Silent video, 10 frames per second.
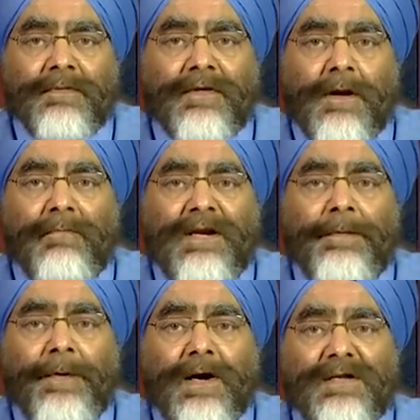there are many
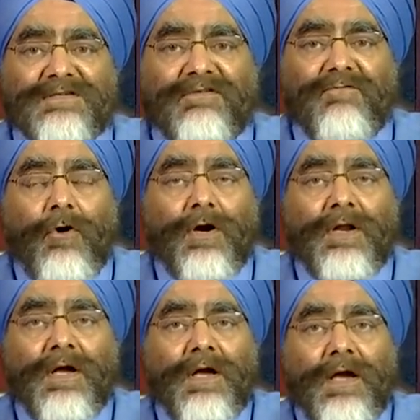parties involved
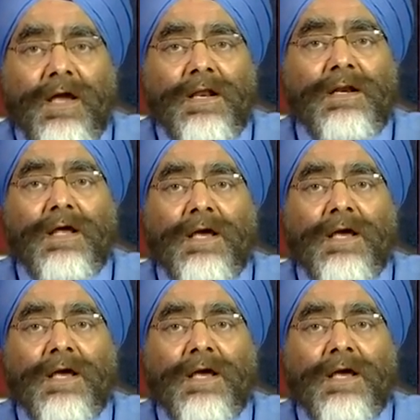in